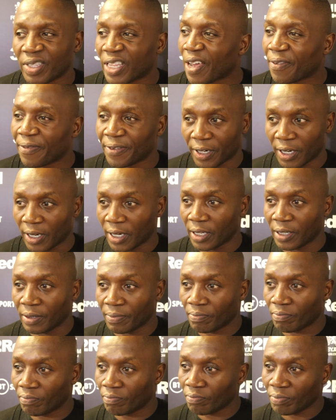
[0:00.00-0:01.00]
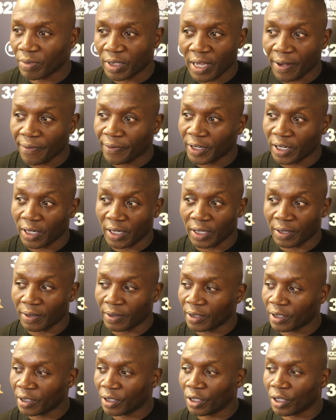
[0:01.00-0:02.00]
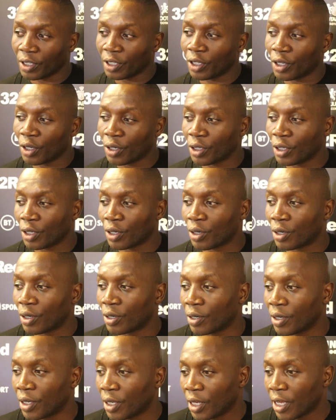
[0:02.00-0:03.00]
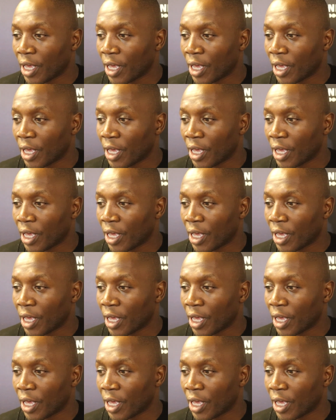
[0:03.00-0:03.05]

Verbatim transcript: Definitely, definitely. Your your